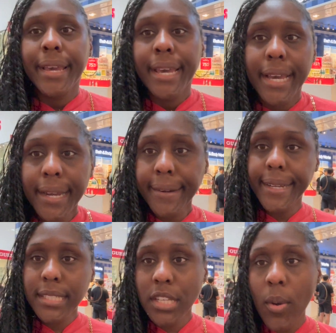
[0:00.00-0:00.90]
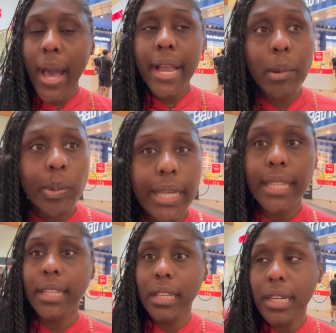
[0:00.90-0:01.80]
All right, so I
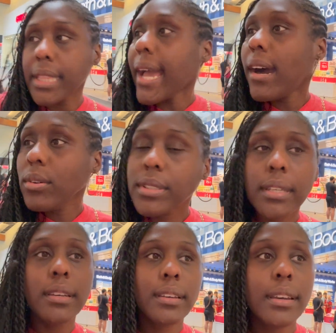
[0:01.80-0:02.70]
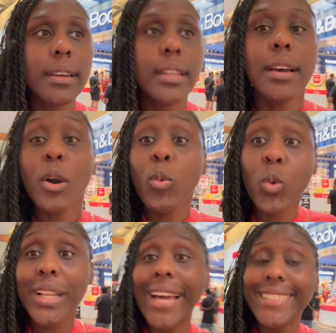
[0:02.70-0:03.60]
completely looked out. Oh,
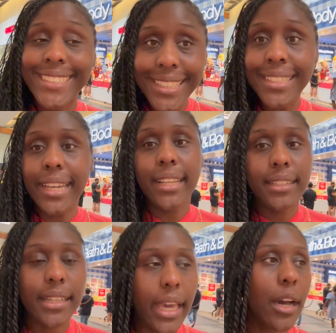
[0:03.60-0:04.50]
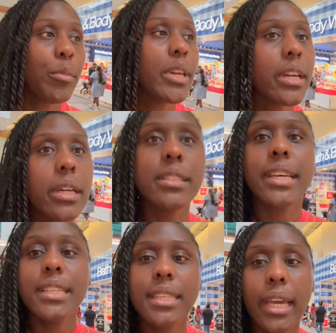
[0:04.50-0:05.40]
well, I did not look out, because
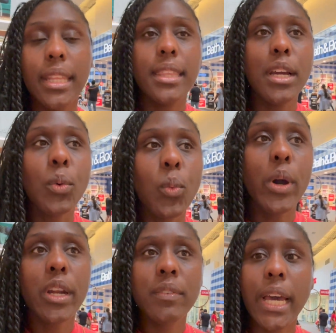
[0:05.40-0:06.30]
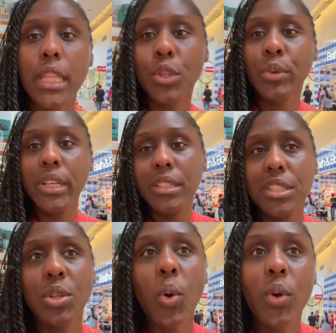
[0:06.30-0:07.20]
they said that they're one of like 3
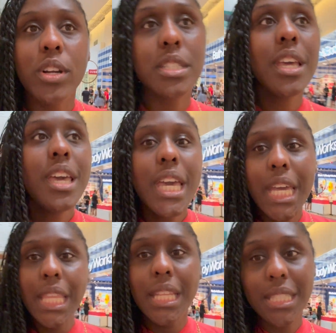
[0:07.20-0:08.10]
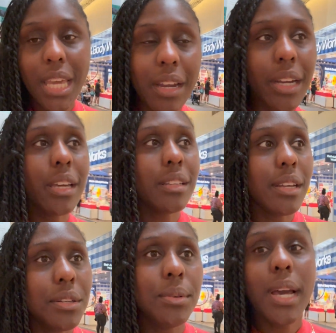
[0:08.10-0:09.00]
stores in this area
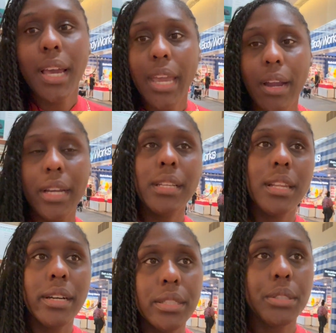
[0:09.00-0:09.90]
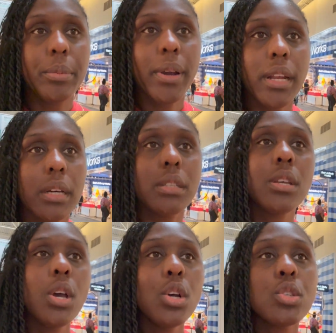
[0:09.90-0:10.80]
that do not carry the laundry products.
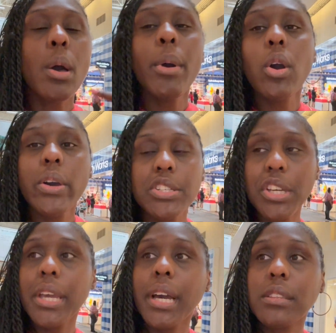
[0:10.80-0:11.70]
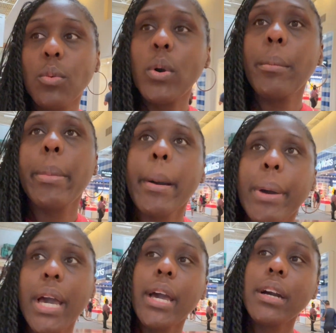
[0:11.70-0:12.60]
So I'm gonna go and check out the one by
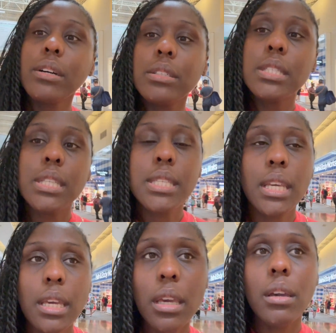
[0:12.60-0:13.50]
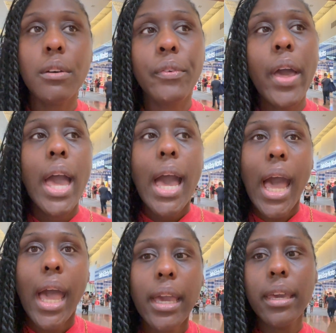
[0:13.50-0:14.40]
my house to see if
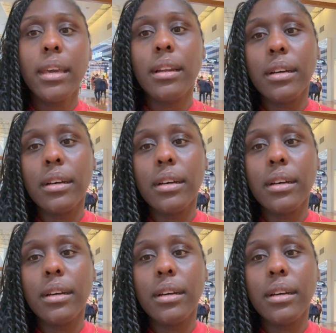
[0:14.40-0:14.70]
I could